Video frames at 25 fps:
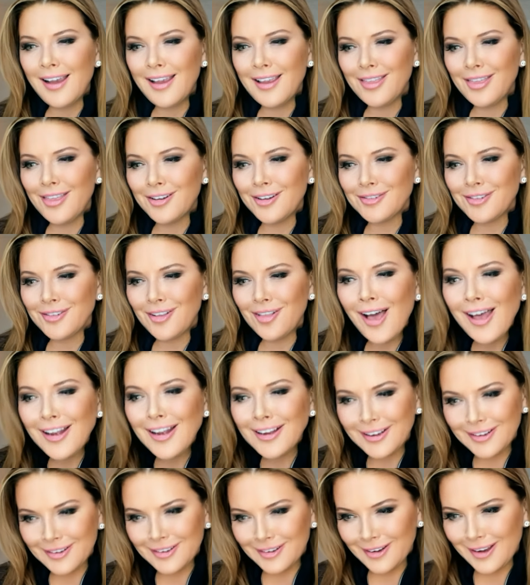There's a lot
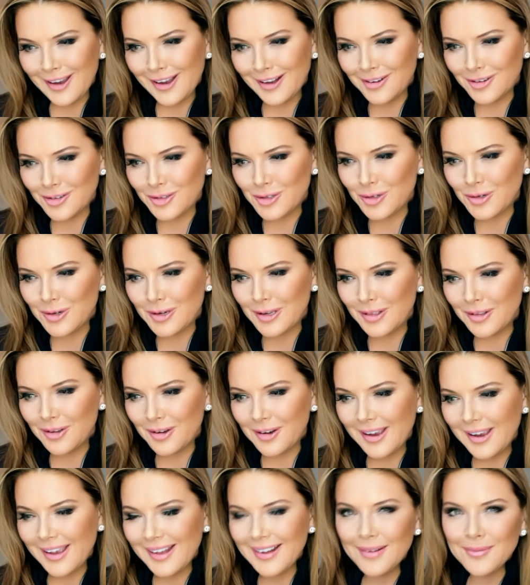of indicators you can
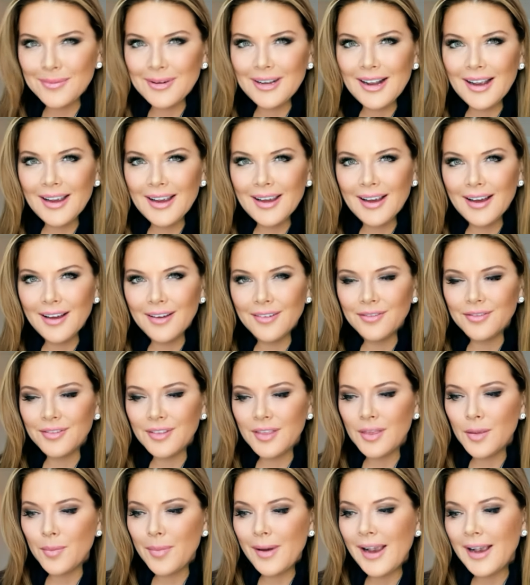look at. I mean, I've
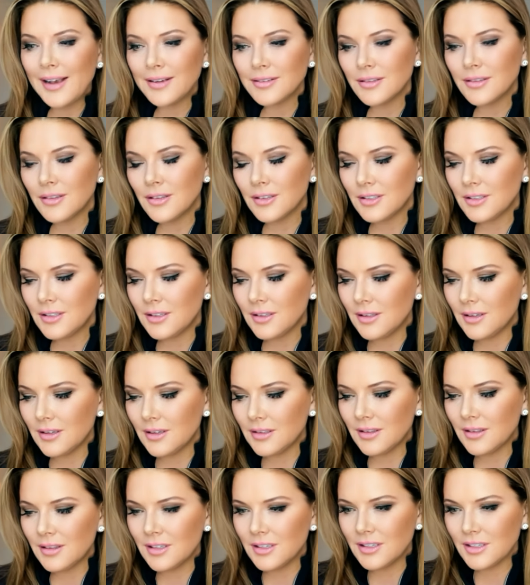in the past looked to
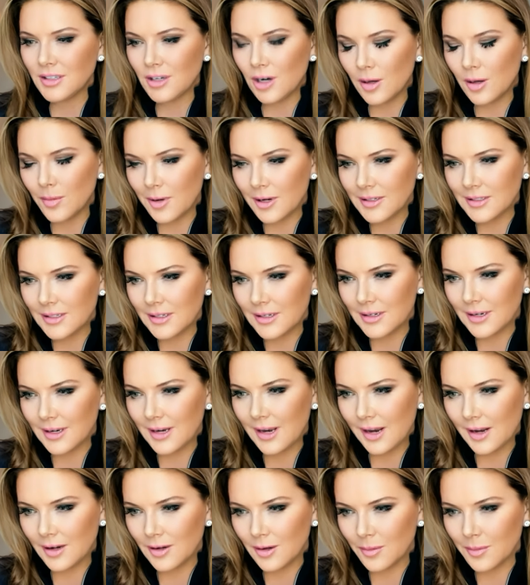the Starbucks
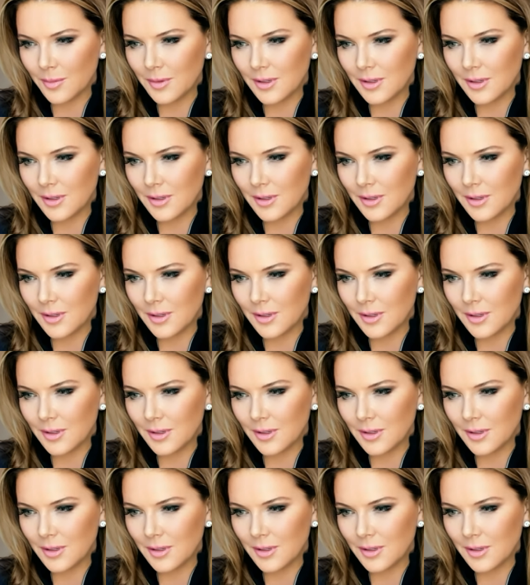indicator